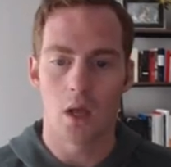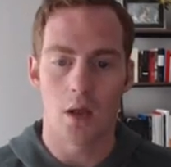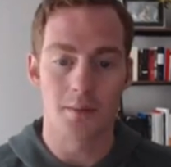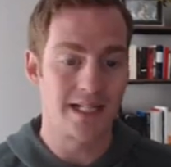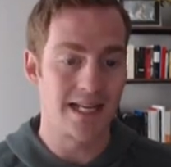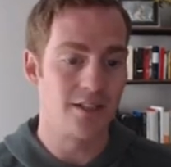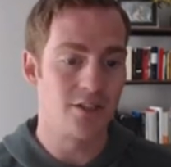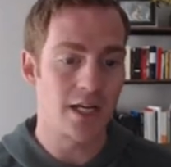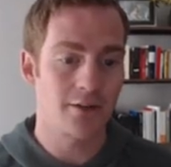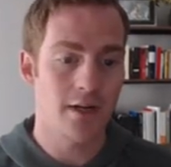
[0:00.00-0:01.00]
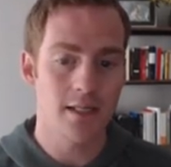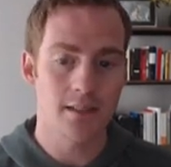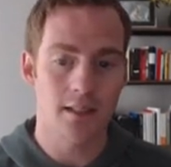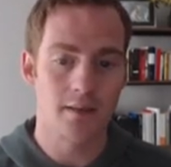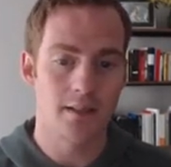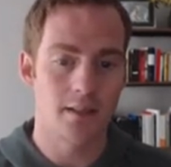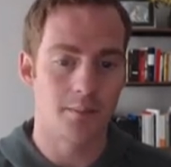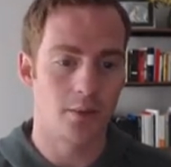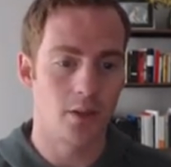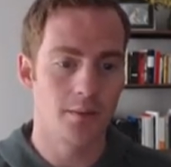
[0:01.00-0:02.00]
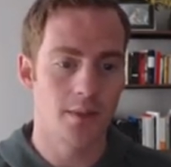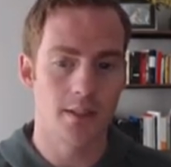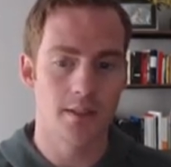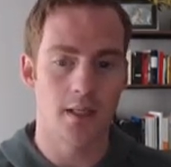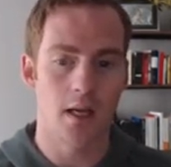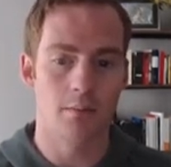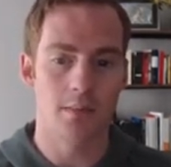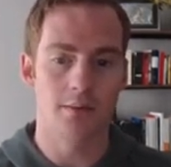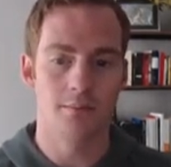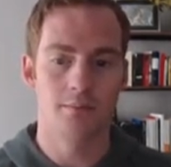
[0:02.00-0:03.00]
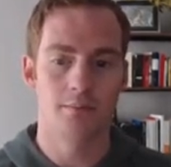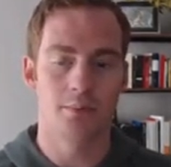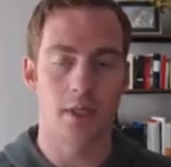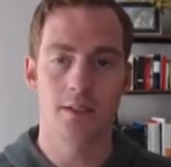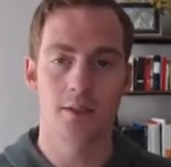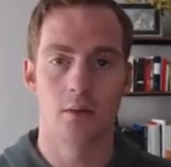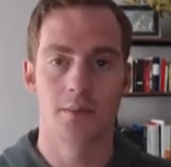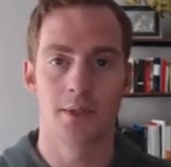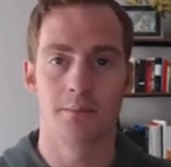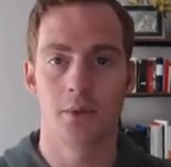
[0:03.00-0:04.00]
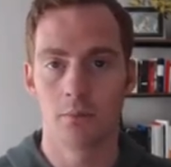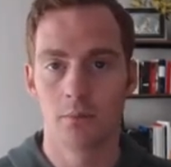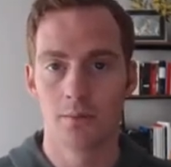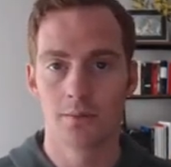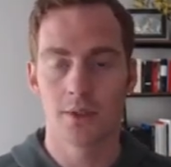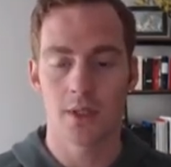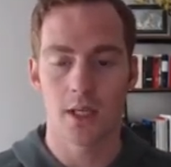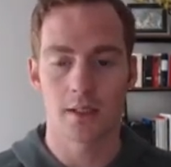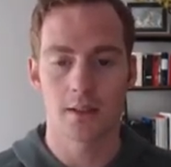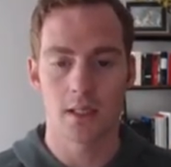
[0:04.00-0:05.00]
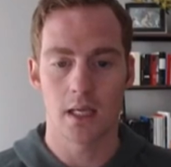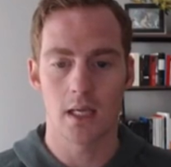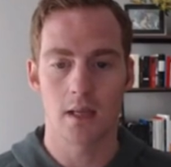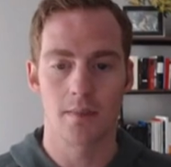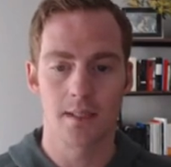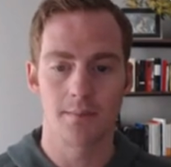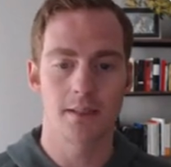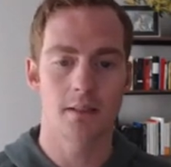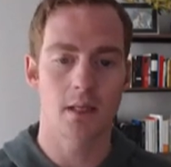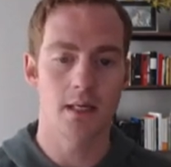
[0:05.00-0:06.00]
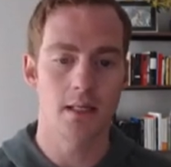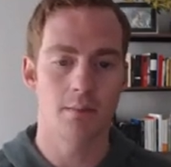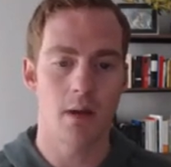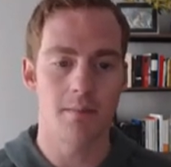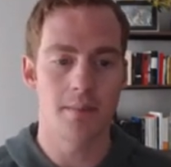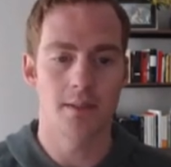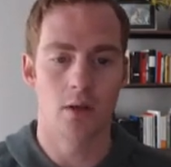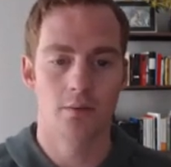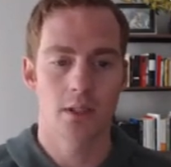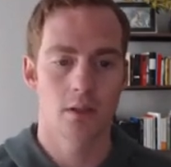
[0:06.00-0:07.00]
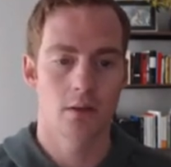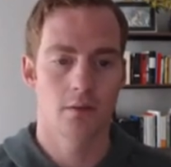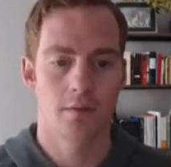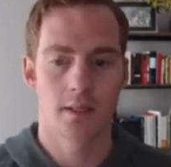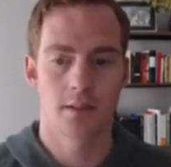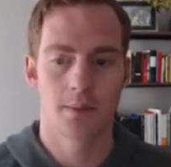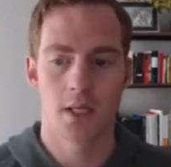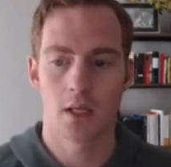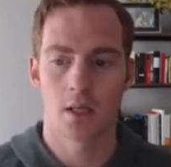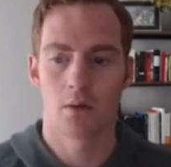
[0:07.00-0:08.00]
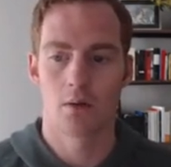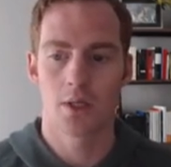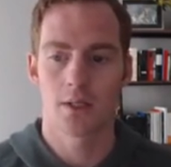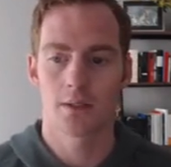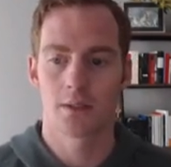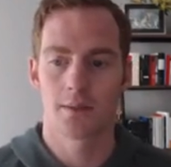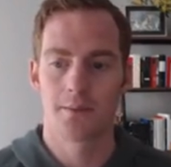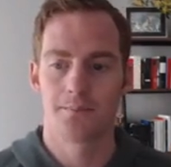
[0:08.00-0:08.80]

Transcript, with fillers: I'm just going to hit generate and this is a prompt that's going to help me brainstorm some problems that uh, this business idea might be solving for this particular audience.